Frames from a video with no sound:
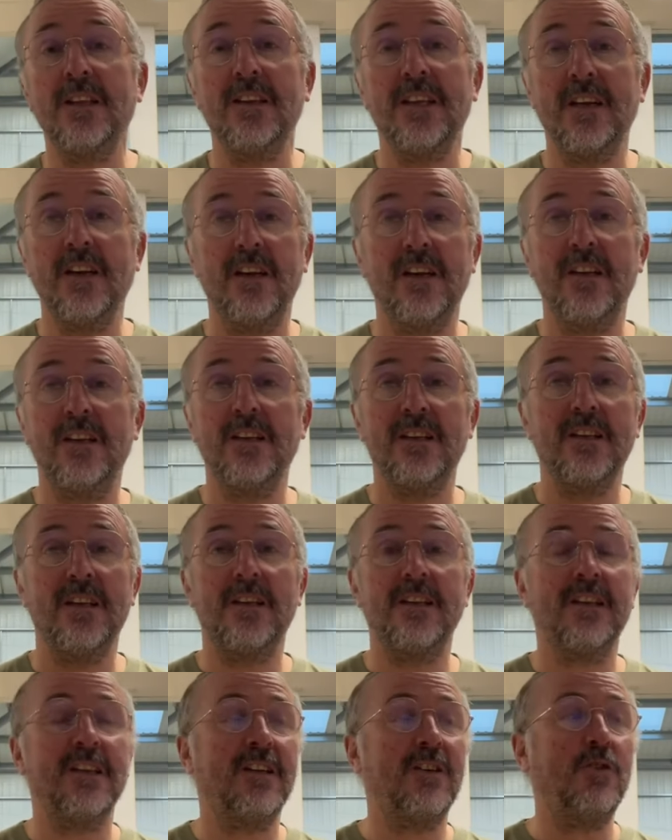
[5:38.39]

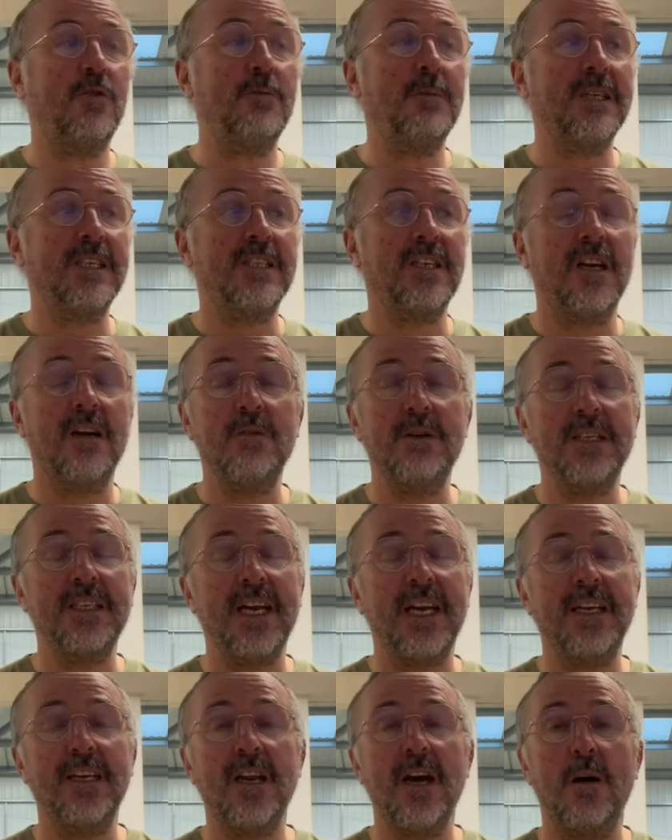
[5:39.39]
The companies can only
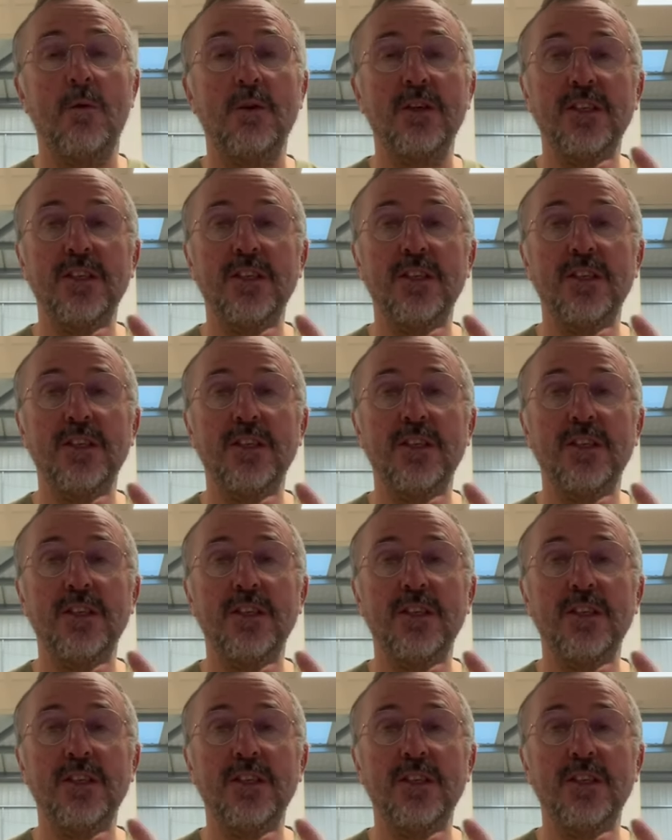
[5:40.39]
say no,